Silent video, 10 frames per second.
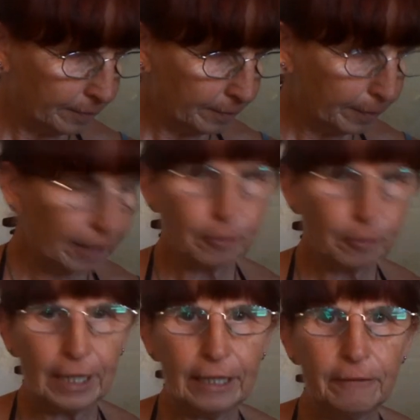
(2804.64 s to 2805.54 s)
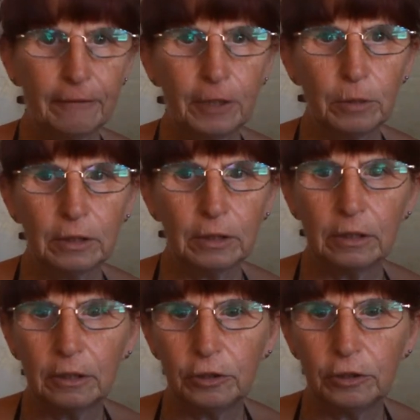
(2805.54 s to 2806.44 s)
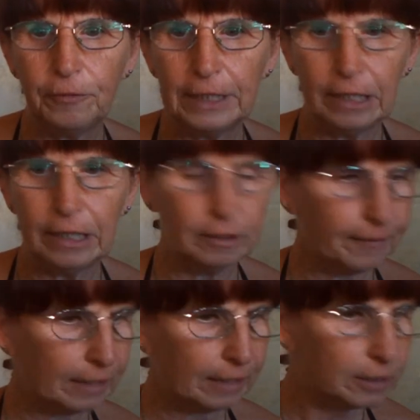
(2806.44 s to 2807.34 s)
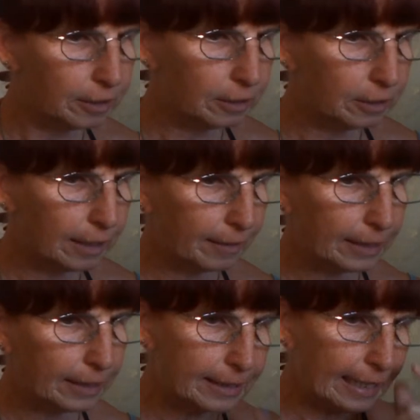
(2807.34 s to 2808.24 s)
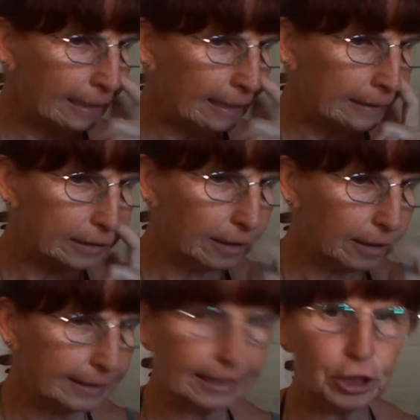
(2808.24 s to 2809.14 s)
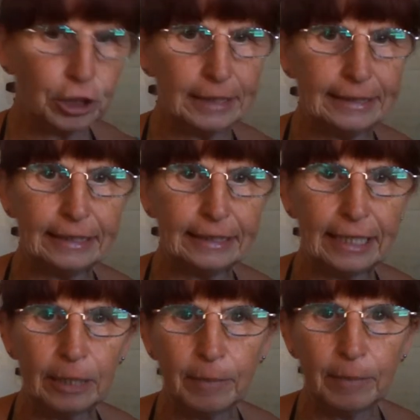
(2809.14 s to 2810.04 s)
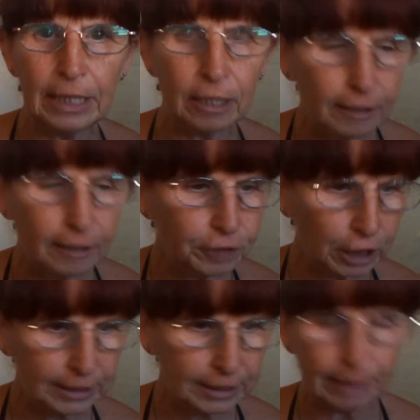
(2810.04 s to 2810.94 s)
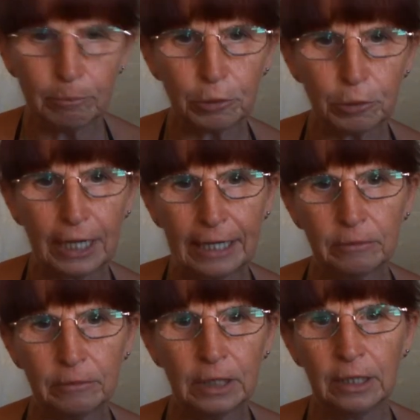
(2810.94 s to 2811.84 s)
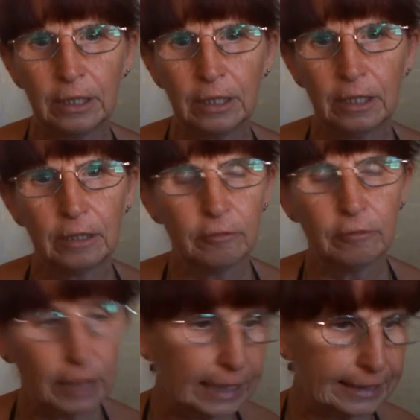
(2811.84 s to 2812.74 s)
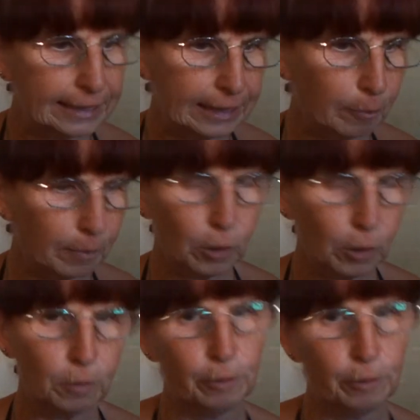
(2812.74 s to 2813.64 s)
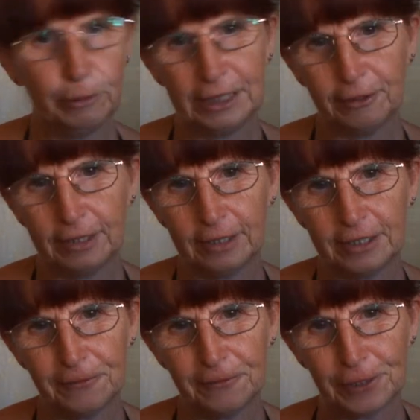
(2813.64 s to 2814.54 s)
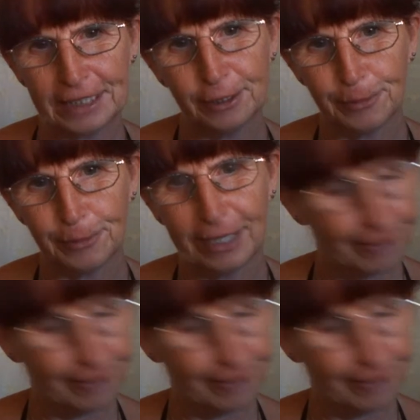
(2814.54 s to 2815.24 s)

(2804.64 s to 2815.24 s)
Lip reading: by the way, if you want good videos how to do some of these things, I said yesterday in my live, Justin Brown, really simple. Oh, he's got a nice voice as well,